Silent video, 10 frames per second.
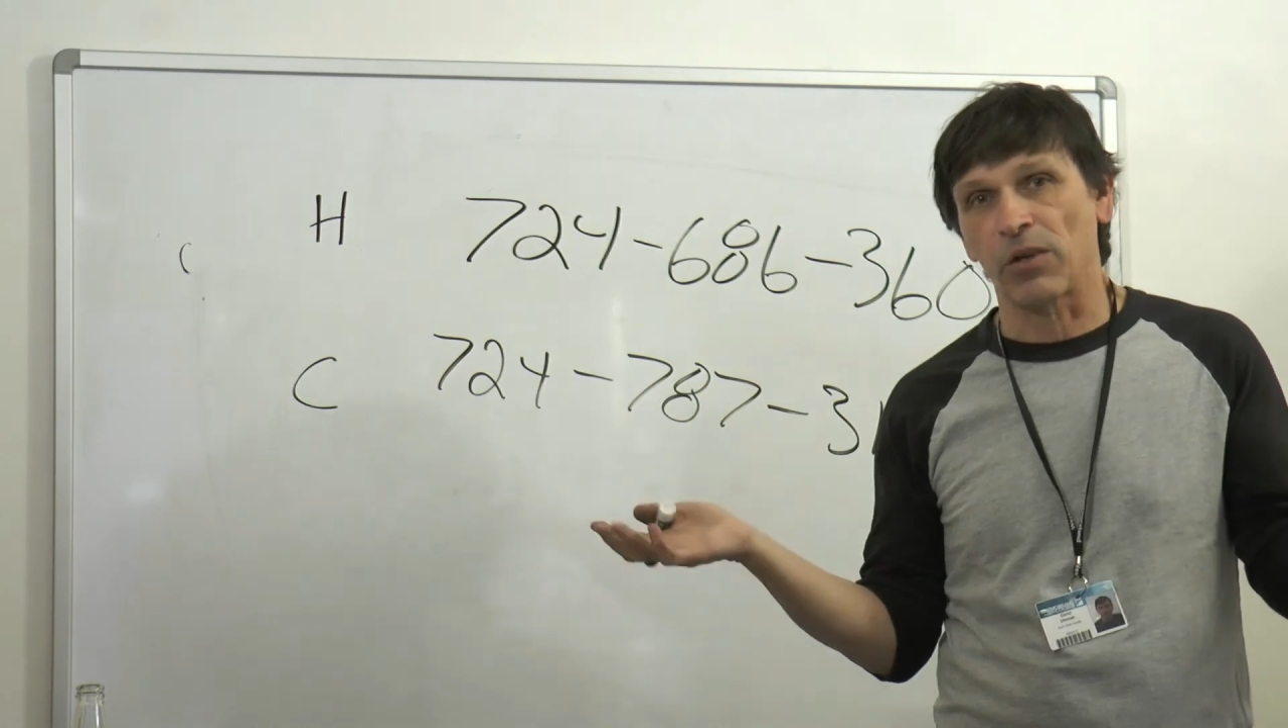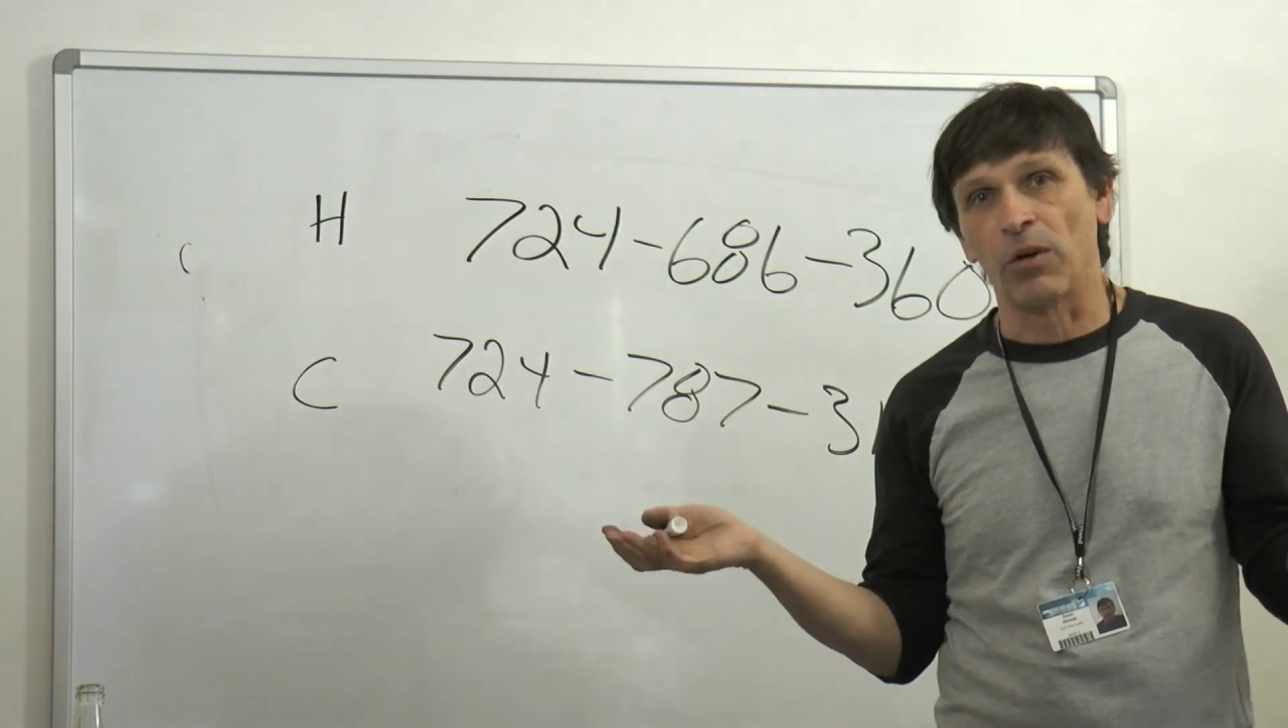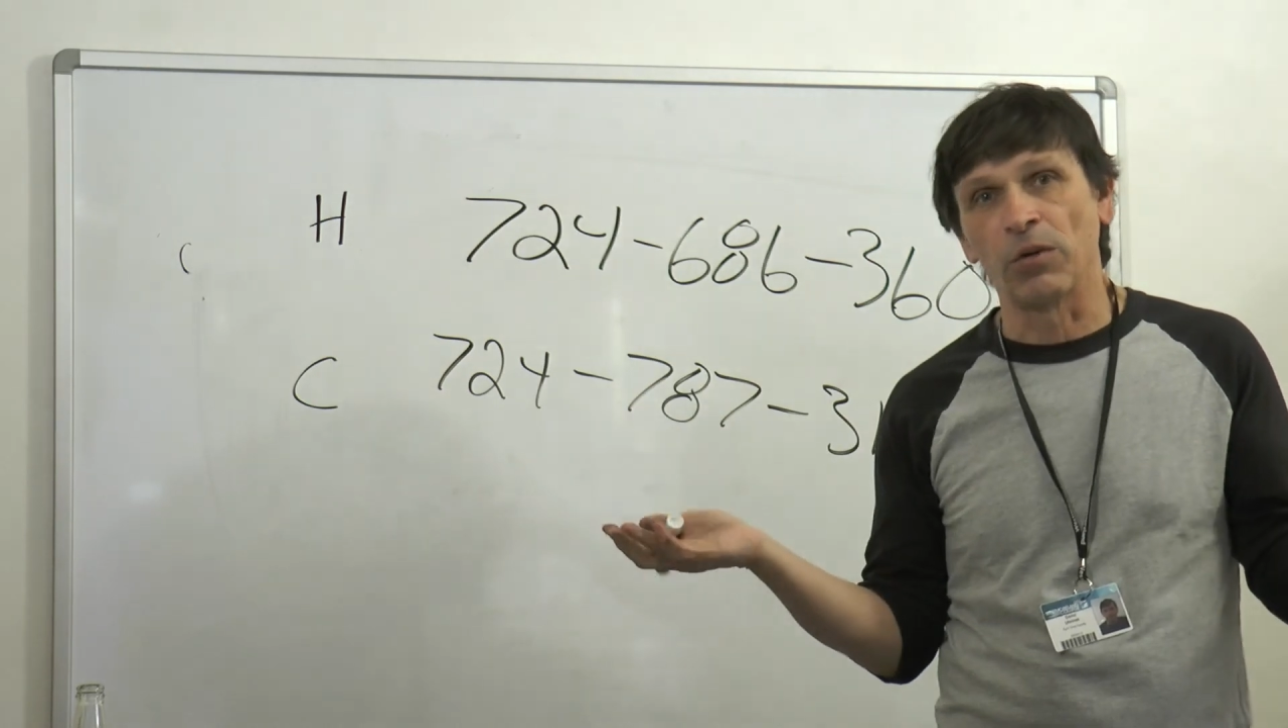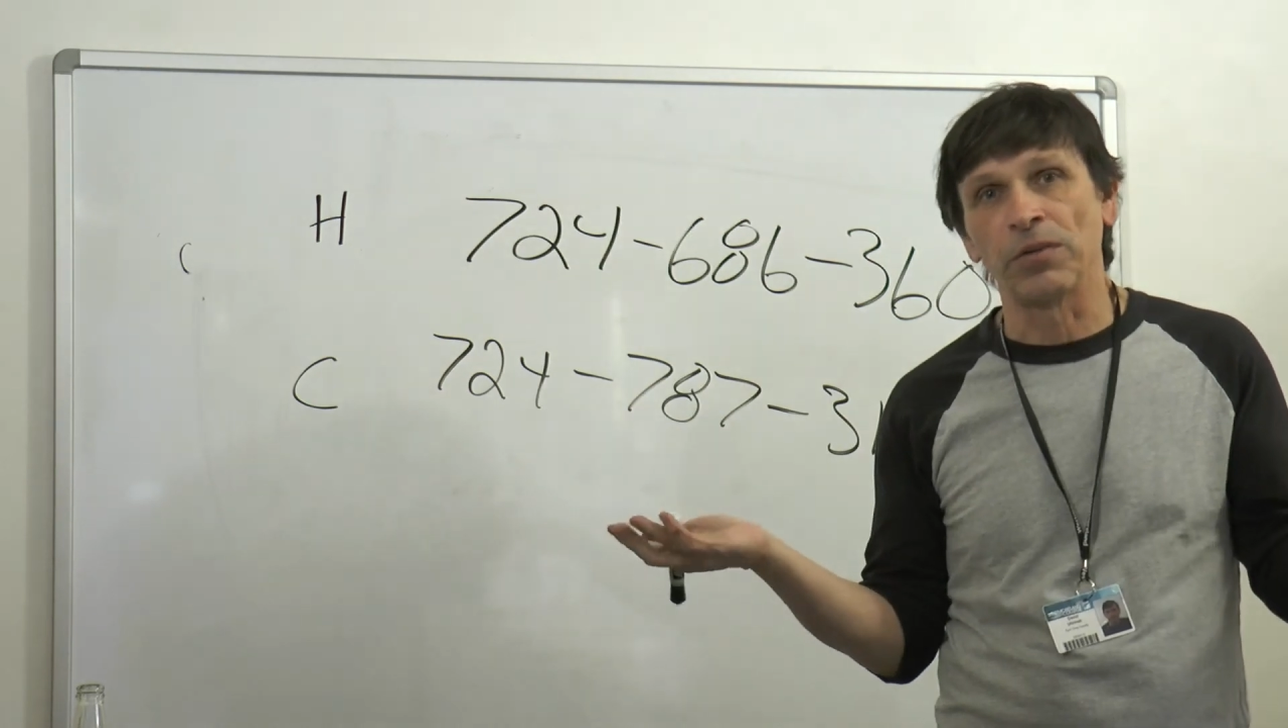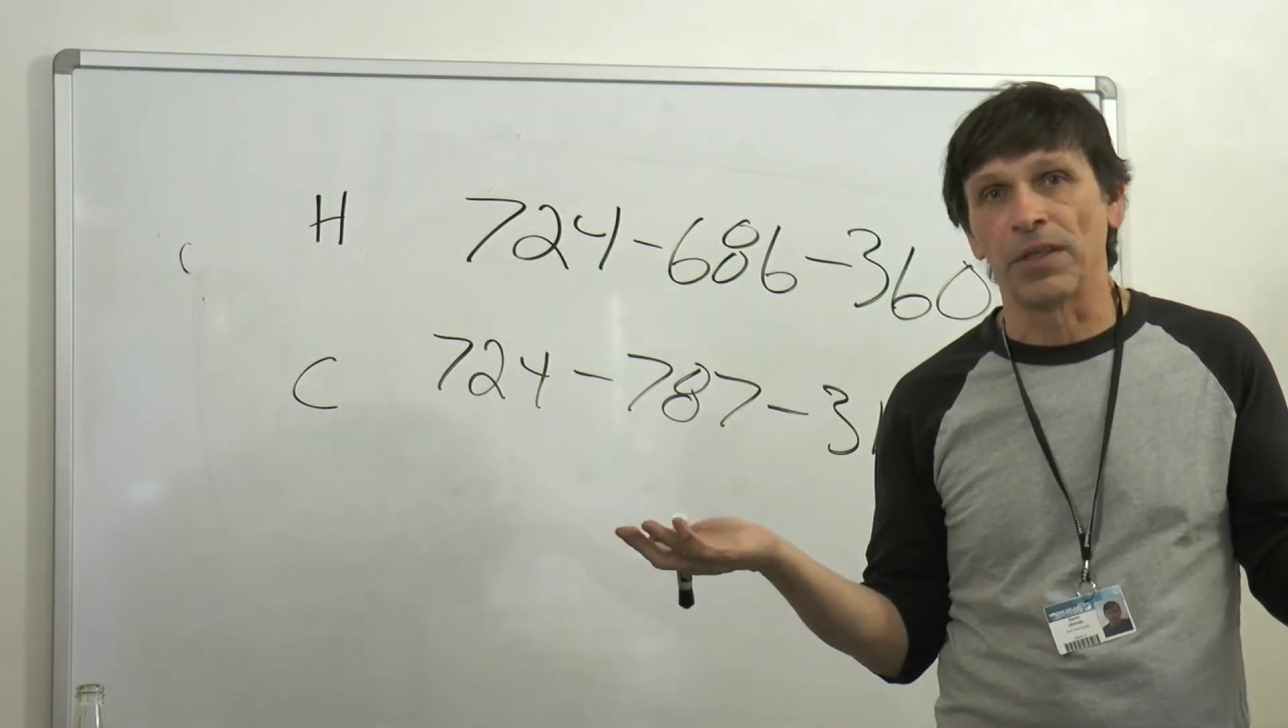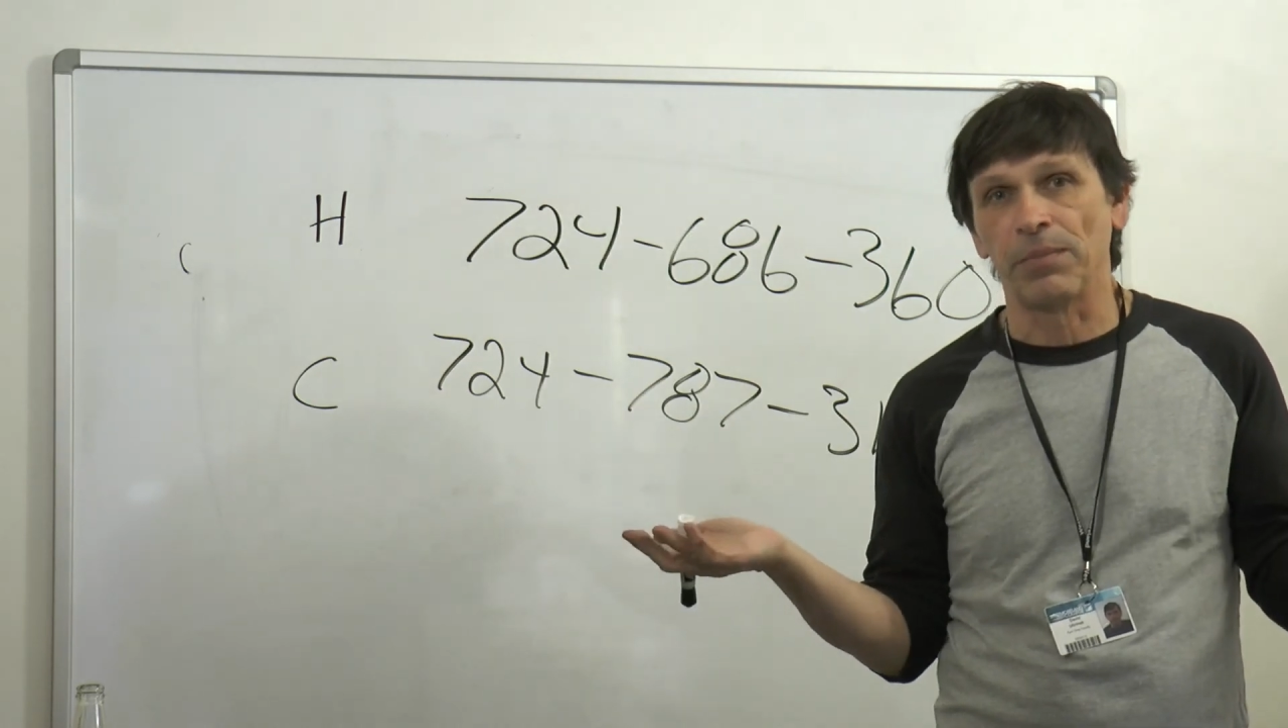are holding